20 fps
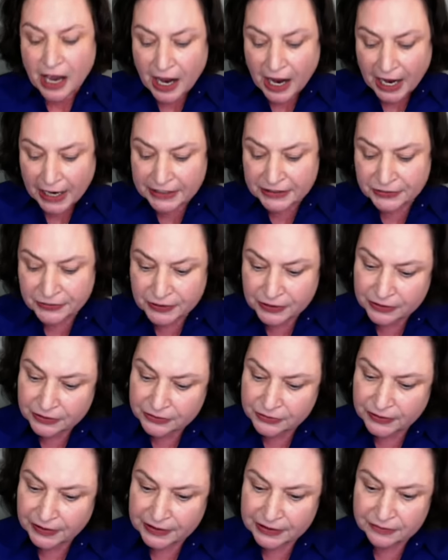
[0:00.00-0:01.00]
I think
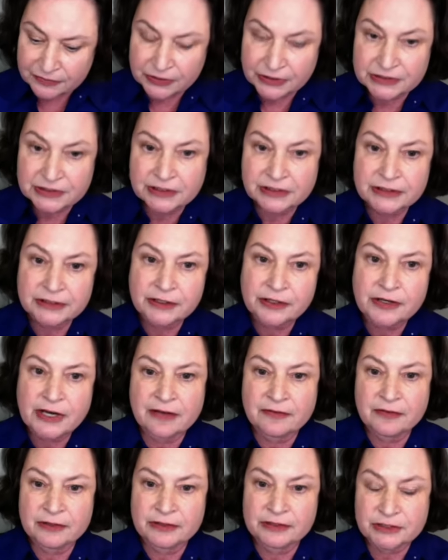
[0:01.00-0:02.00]
they give us clear
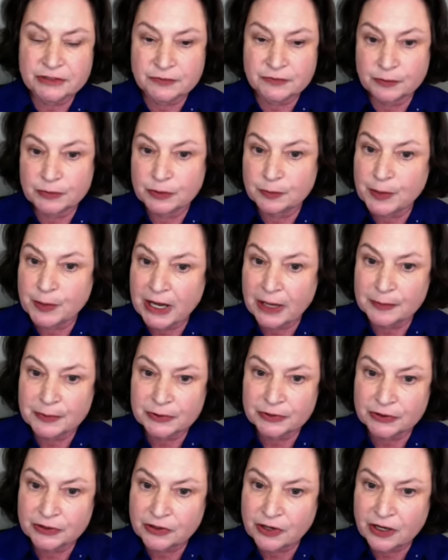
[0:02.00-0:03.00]
evidence from the
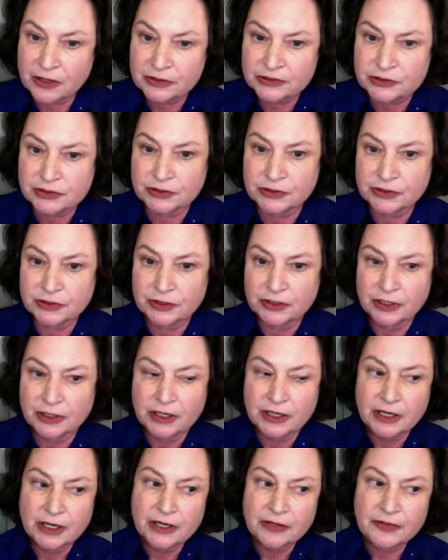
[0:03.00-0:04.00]
popular culture
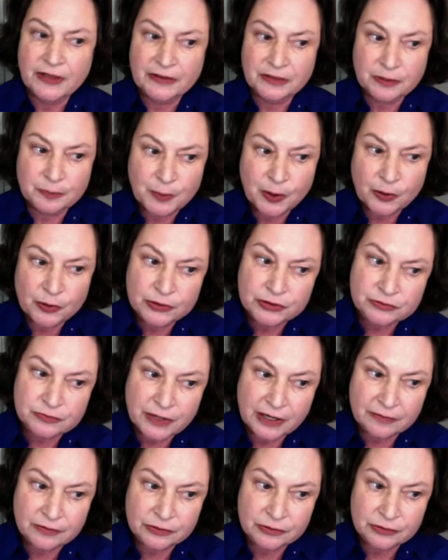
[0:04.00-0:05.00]
that the post
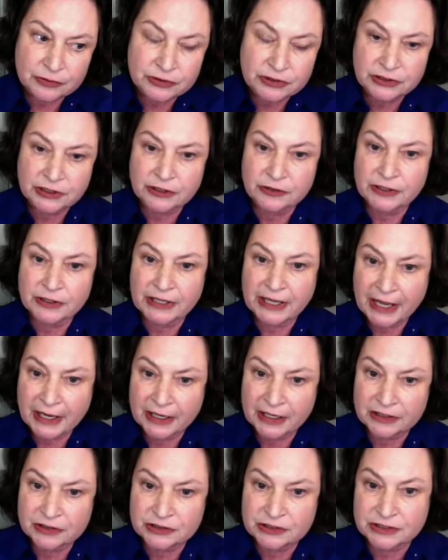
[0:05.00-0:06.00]
revolutionary
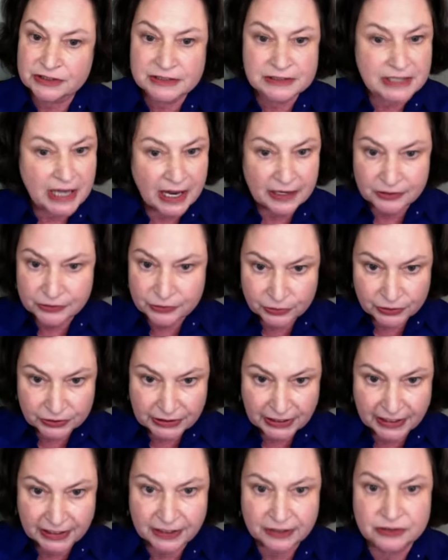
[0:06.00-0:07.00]
age is not a good
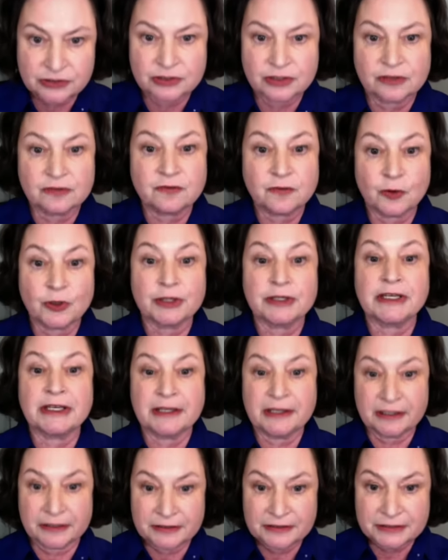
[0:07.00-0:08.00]
age for
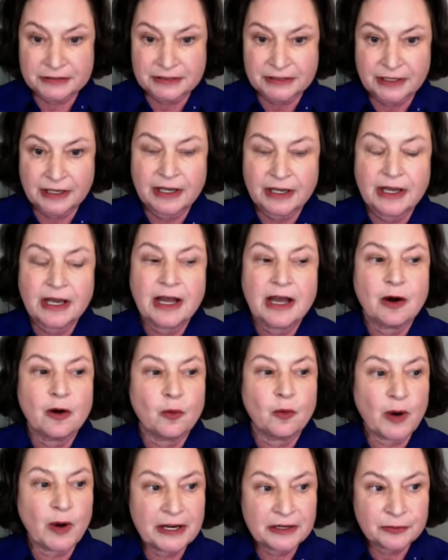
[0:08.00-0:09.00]
kids.
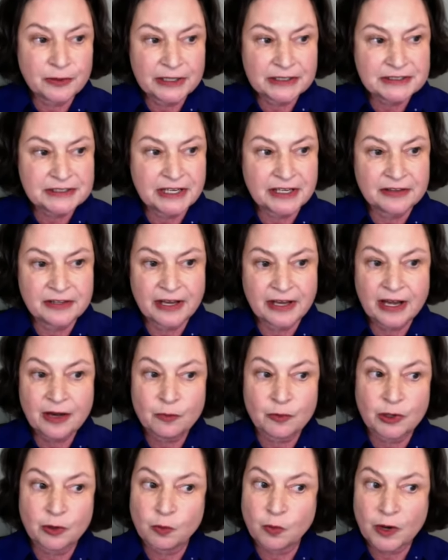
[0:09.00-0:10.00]
Why do I say that?
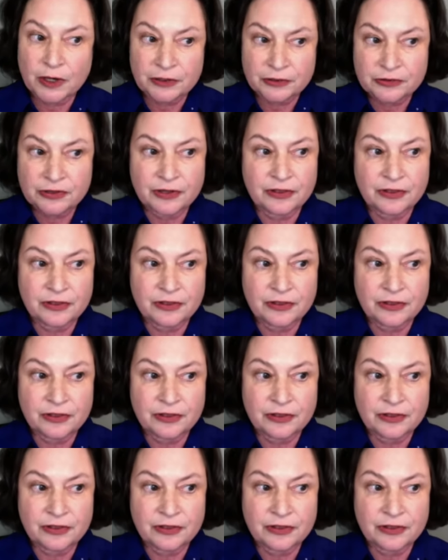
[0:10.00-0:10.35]
Well, what are the